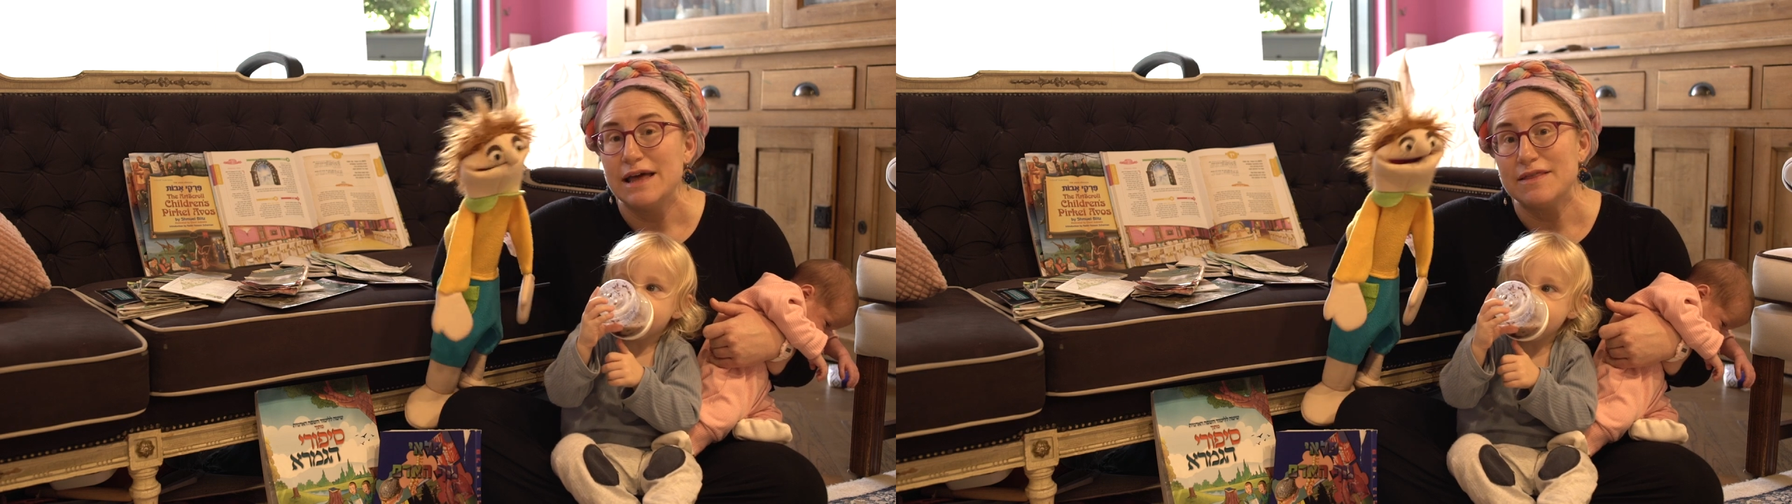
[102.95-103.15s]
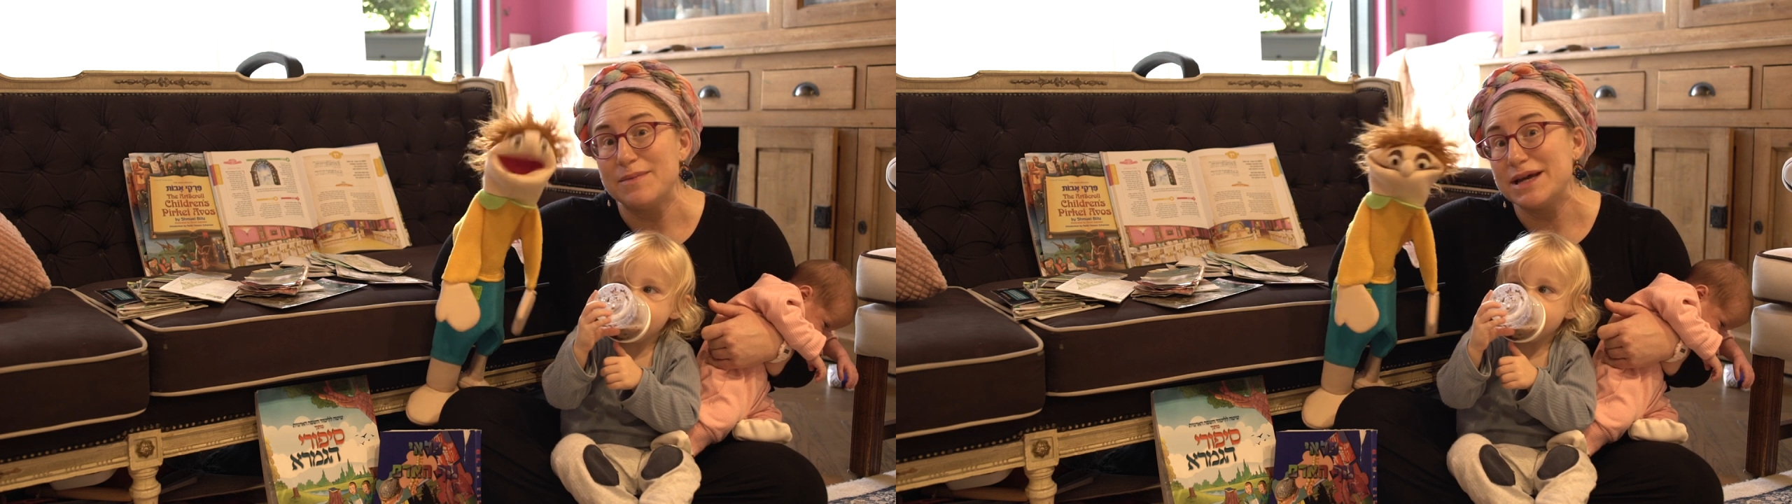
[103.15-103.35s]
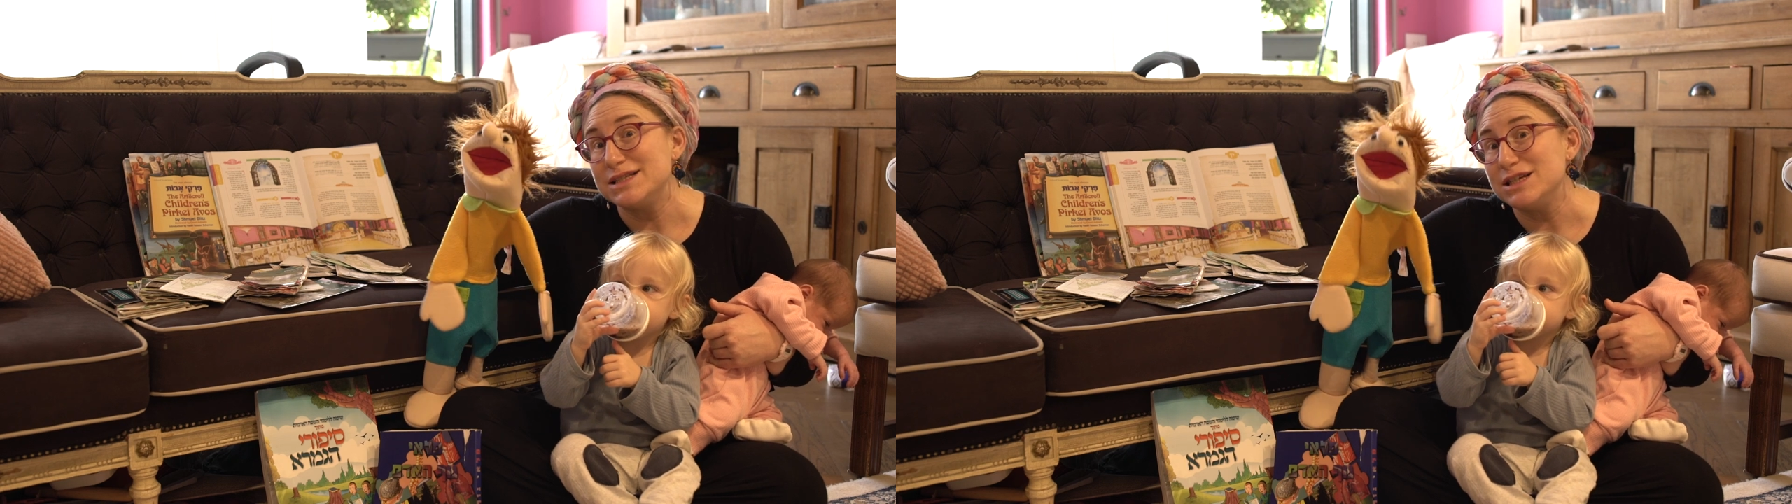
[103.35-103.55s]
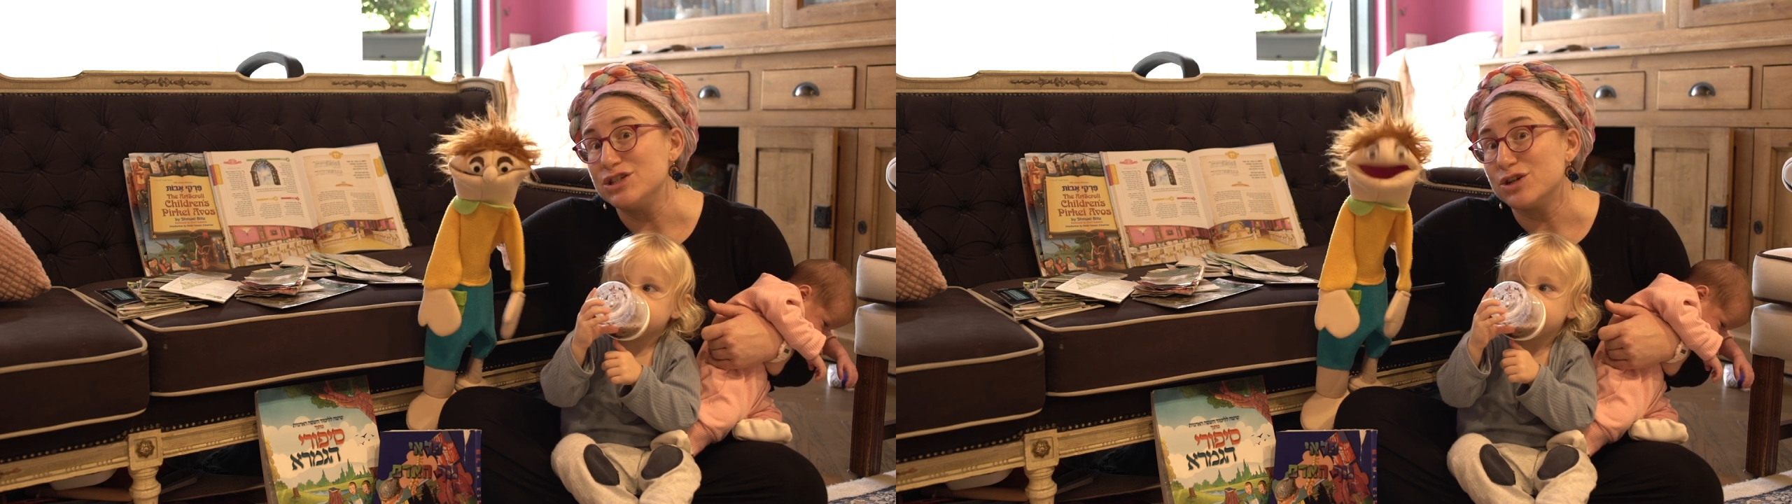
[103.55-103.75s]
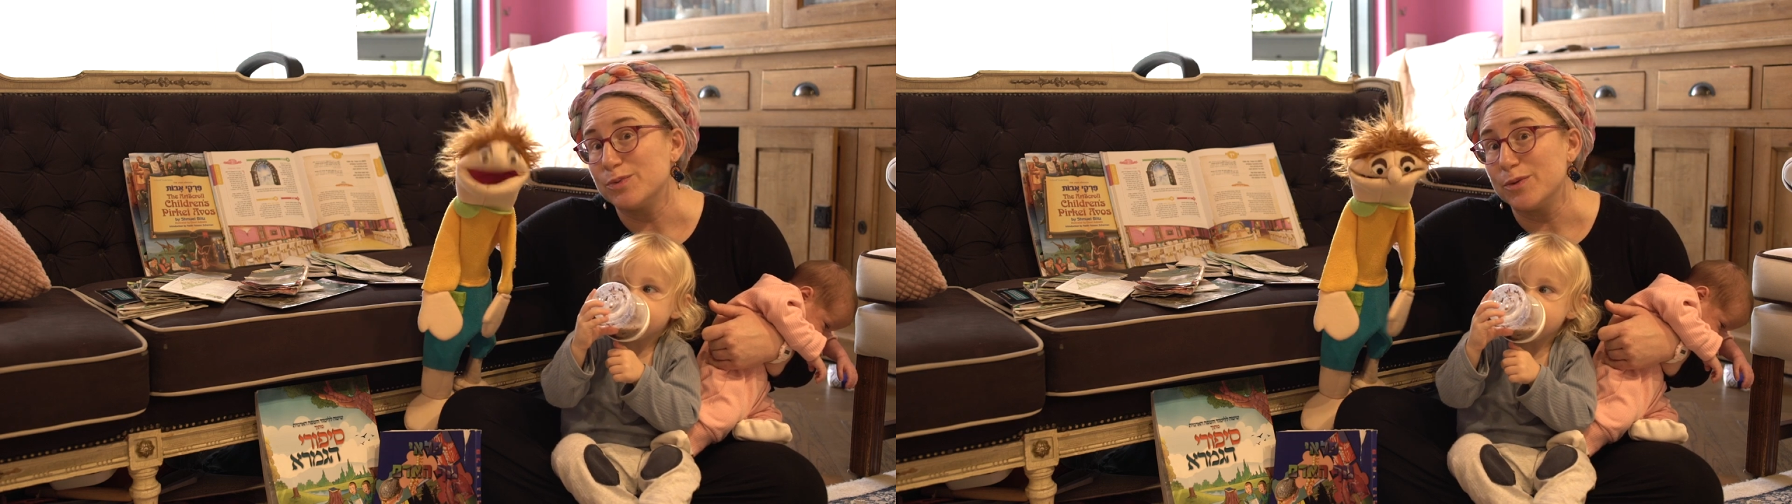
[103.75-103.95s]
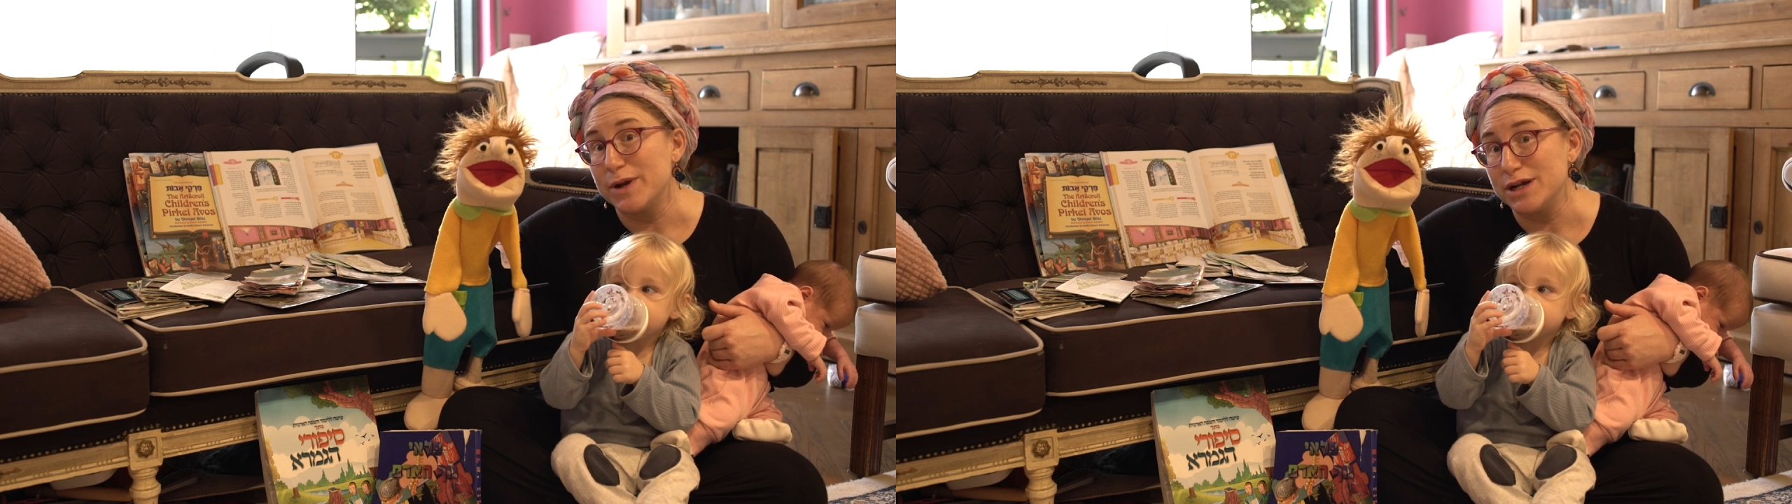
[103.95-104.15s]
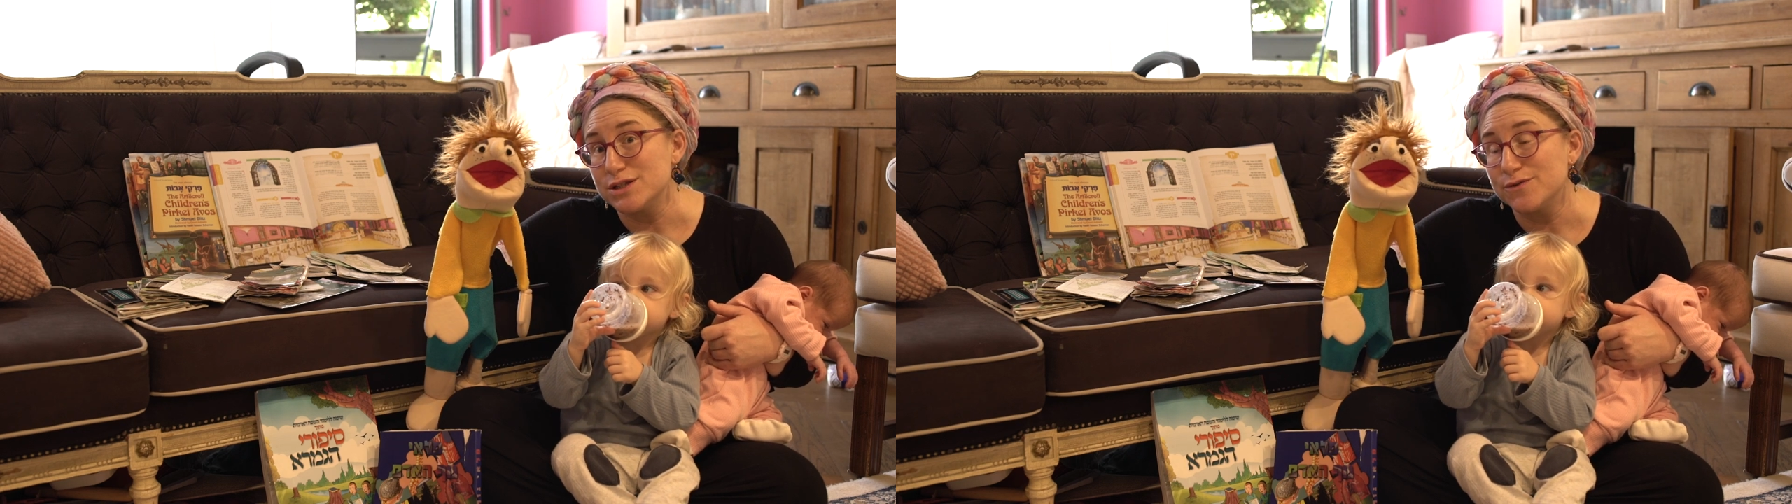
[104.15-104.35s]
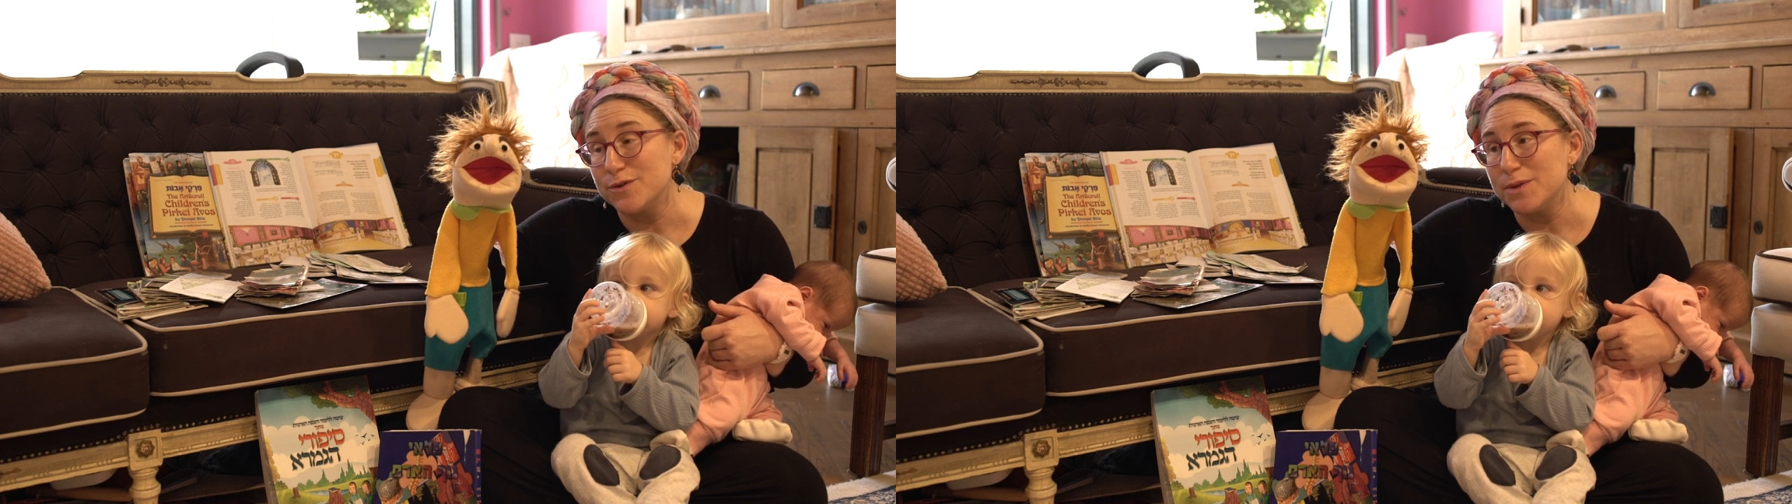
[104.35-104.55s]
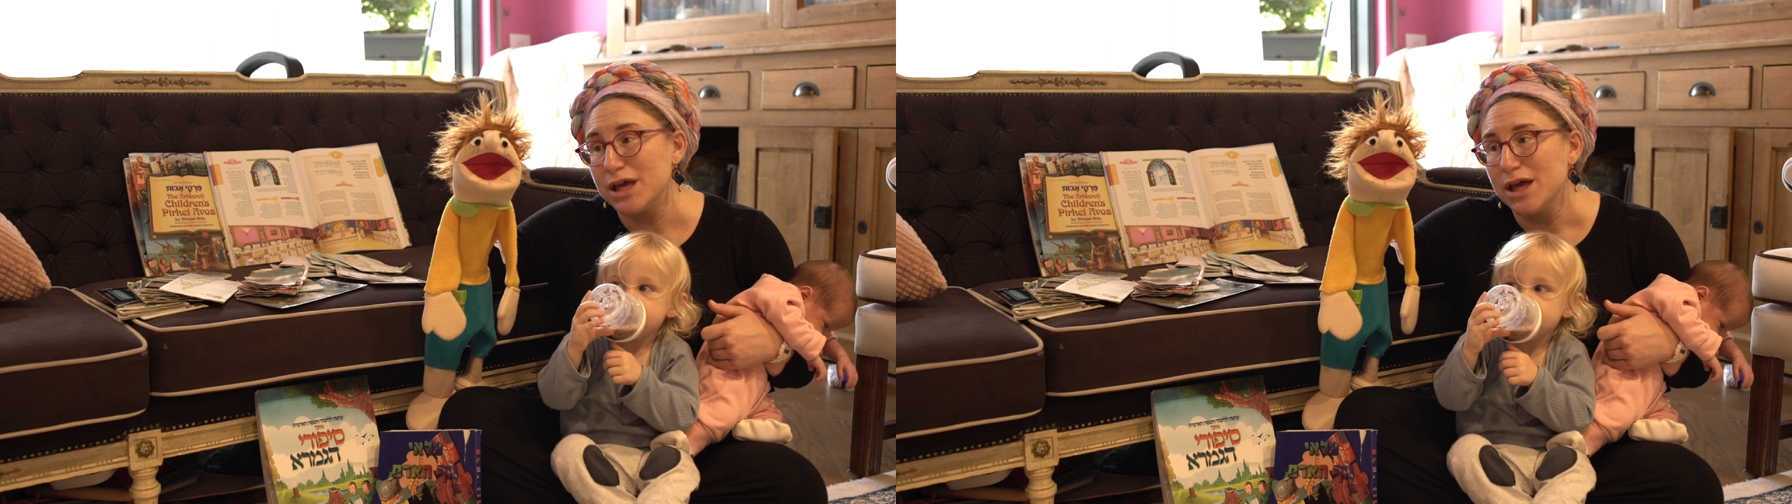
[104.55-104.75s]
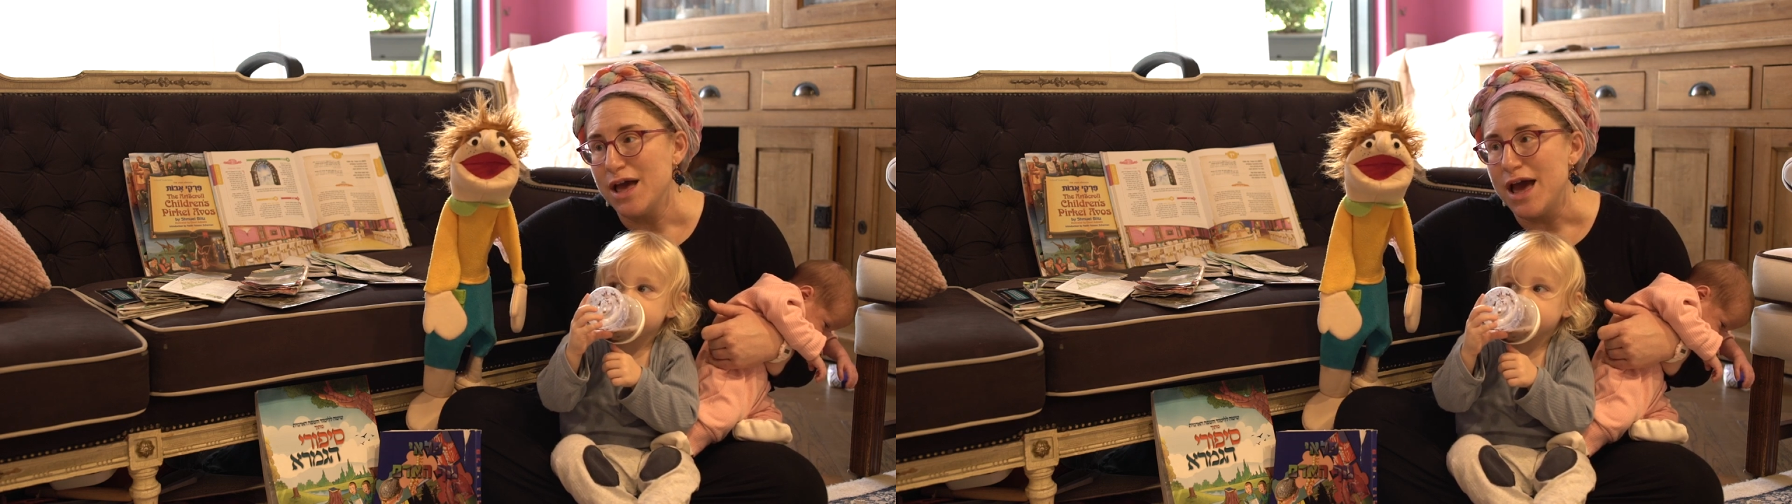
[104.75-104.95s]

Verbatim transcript: that my teacher prepares for me,